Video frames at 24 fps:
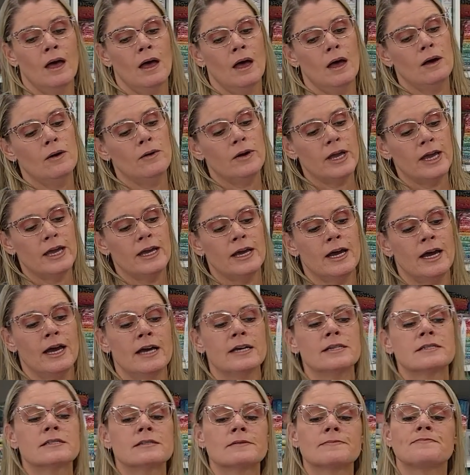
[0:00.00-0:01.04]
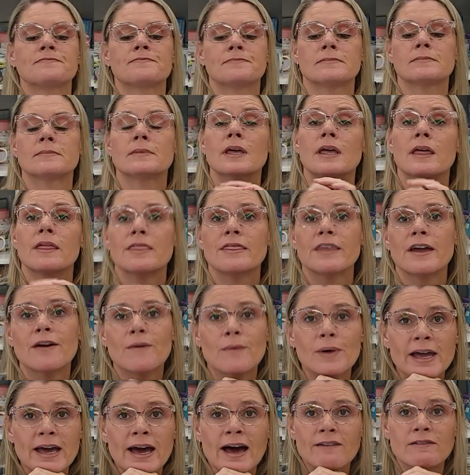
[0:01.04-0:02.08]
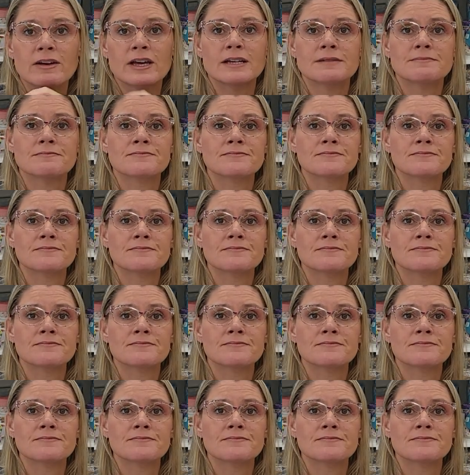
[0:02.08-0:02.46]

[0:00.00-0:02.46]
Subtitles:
Okay guys, there we have it.